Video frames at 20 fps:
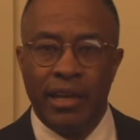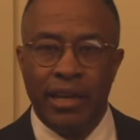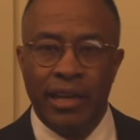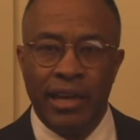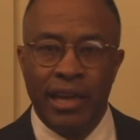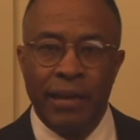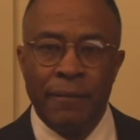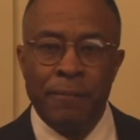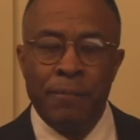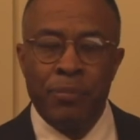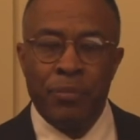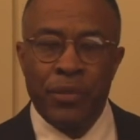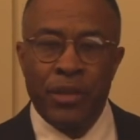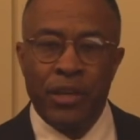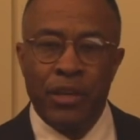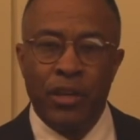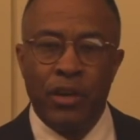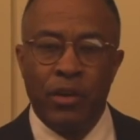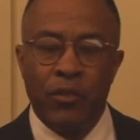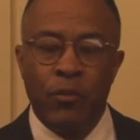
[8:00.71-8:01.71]
uh,
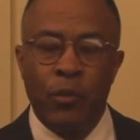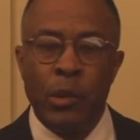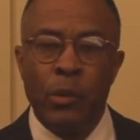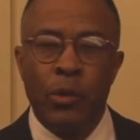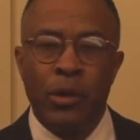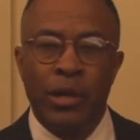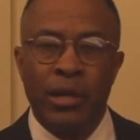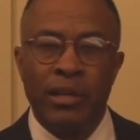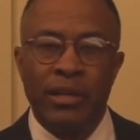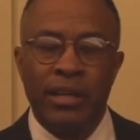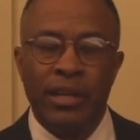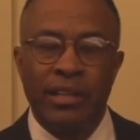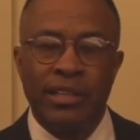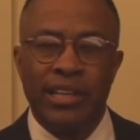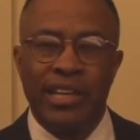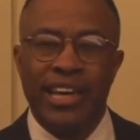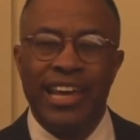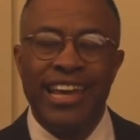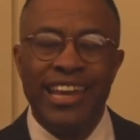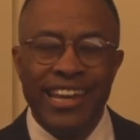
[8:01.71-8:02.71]
you know, if we were
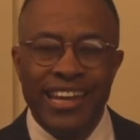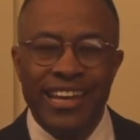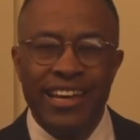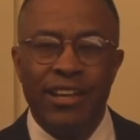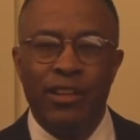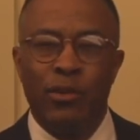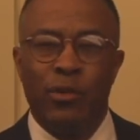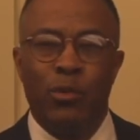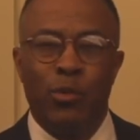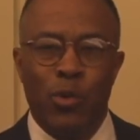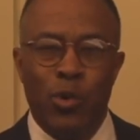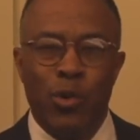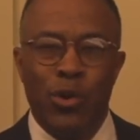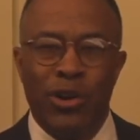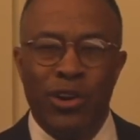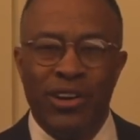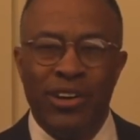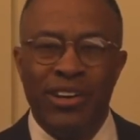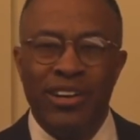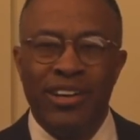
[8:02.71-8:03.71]
conducting any other
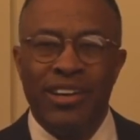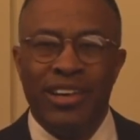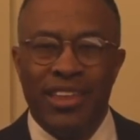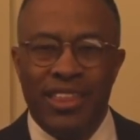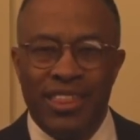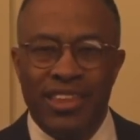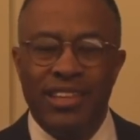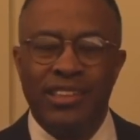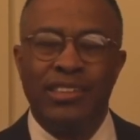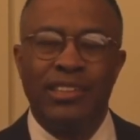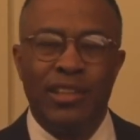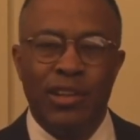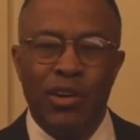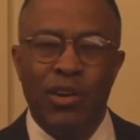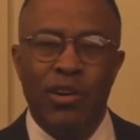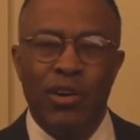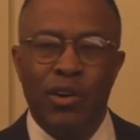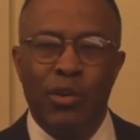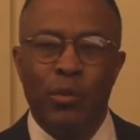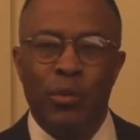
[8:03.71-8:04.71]
war, this
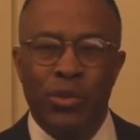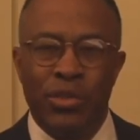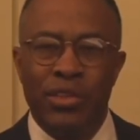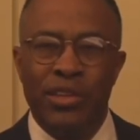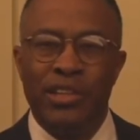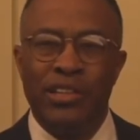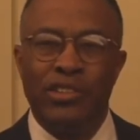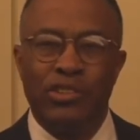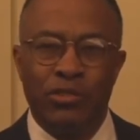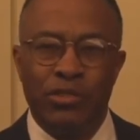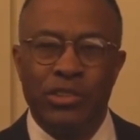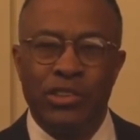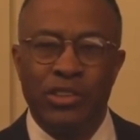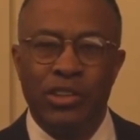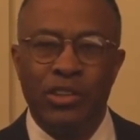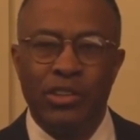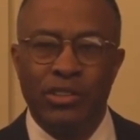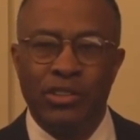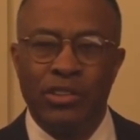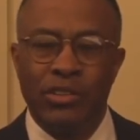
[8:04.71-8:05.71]
long with these
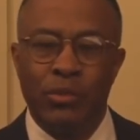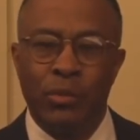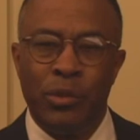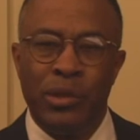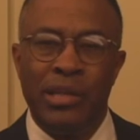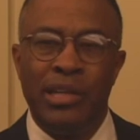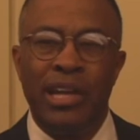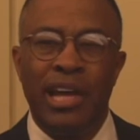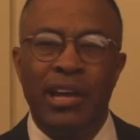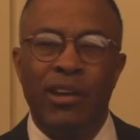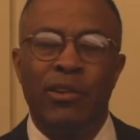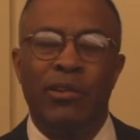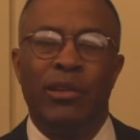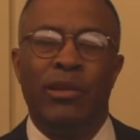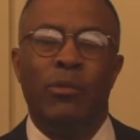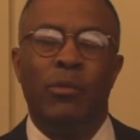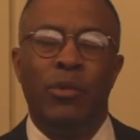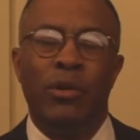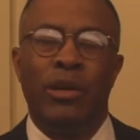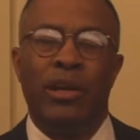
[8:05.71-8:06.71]
results, we not
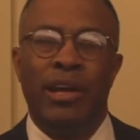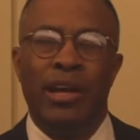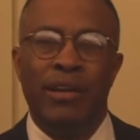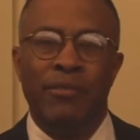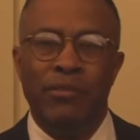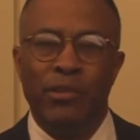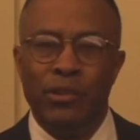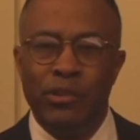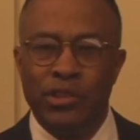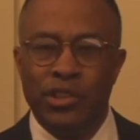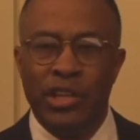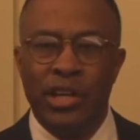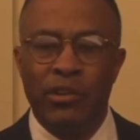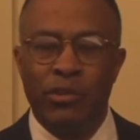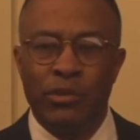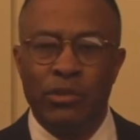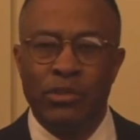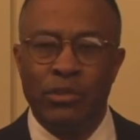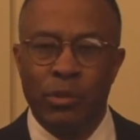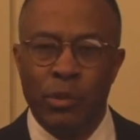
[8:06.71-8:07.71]
only want to have new
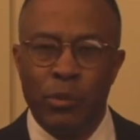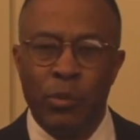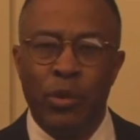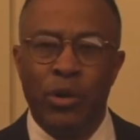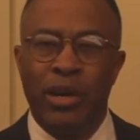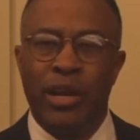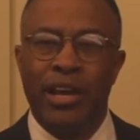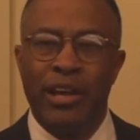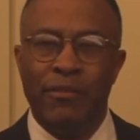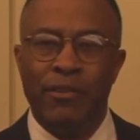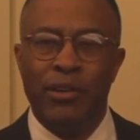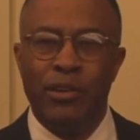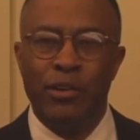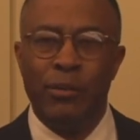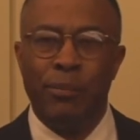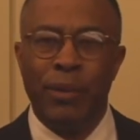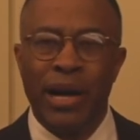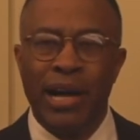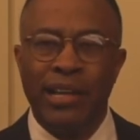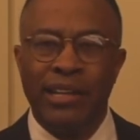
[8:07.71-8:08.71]
generals, we want to have a
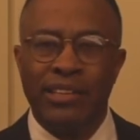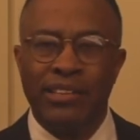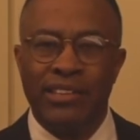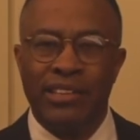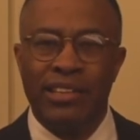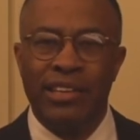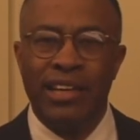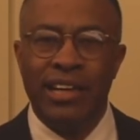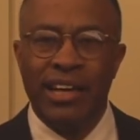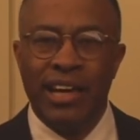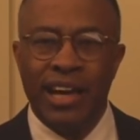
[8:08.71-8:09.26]
new policy.